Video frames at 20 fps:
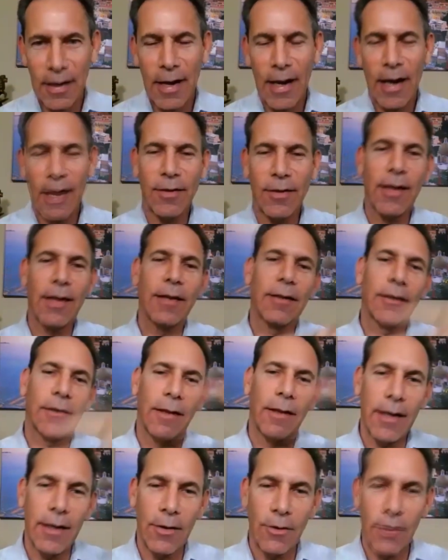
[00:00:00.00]
And then
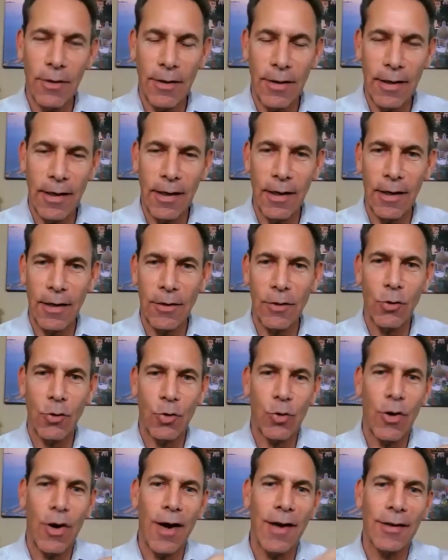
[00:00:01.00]
later in the inning, you're
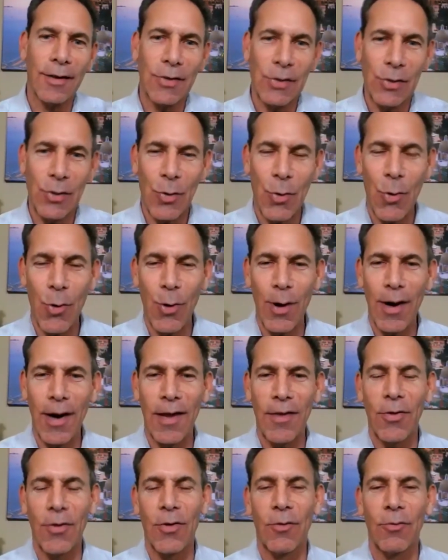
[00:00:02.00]
trying to score,
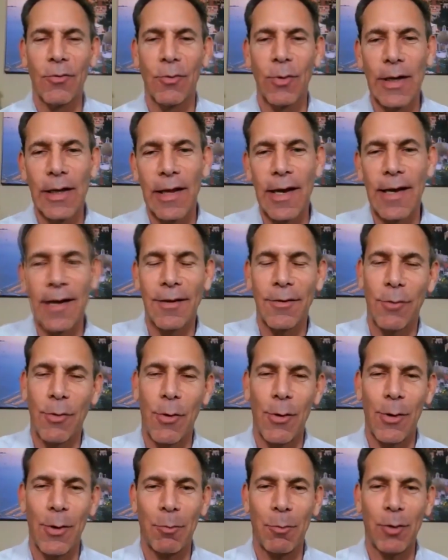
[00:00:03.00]
and the relayed throw
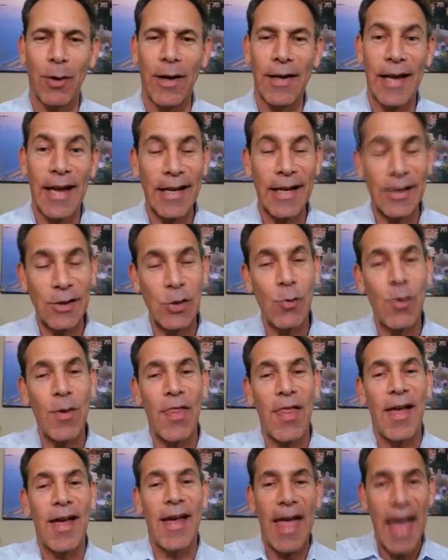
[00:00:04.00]
to the plate hits you in
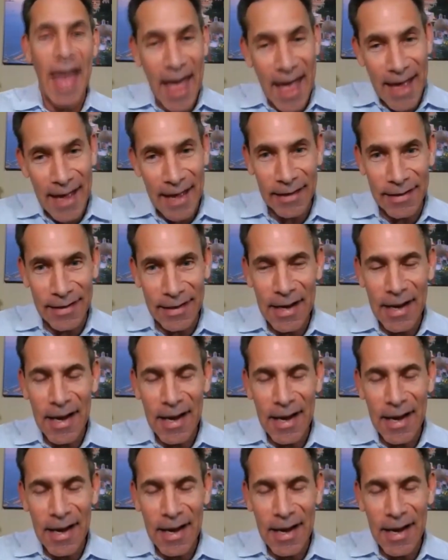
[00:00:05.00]
the head,